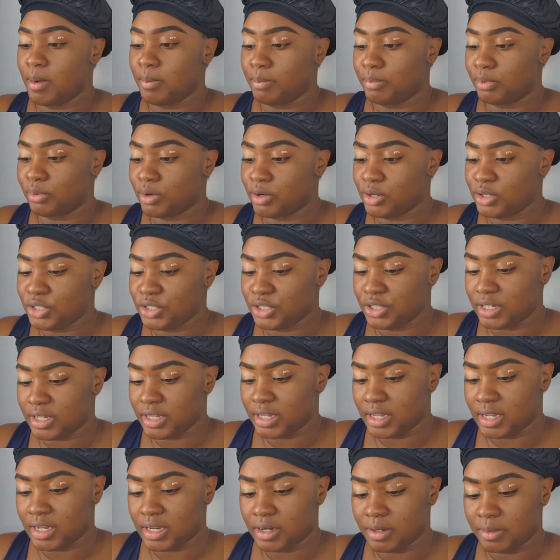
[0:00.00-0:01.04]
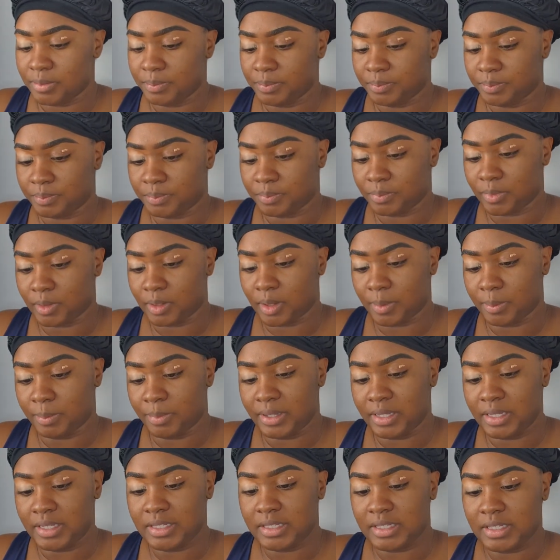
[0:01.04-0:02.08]
brush in
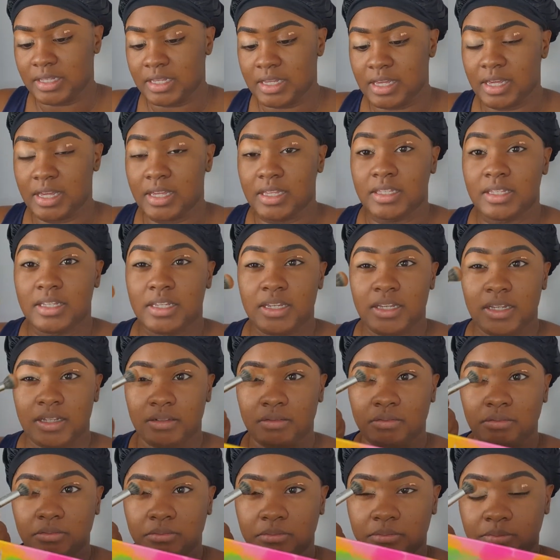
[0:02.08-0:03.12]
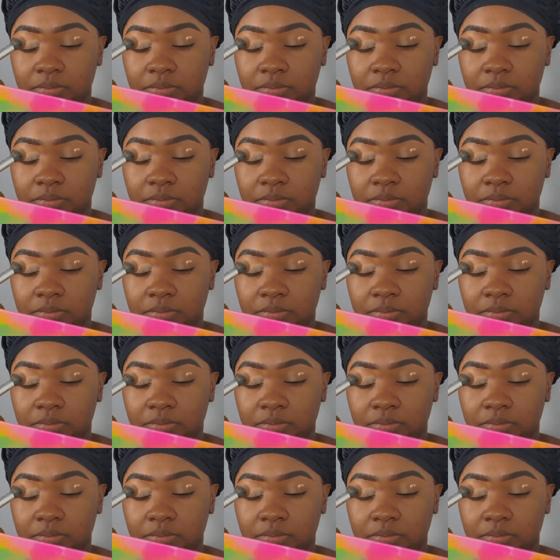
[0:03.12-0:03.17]
PC18.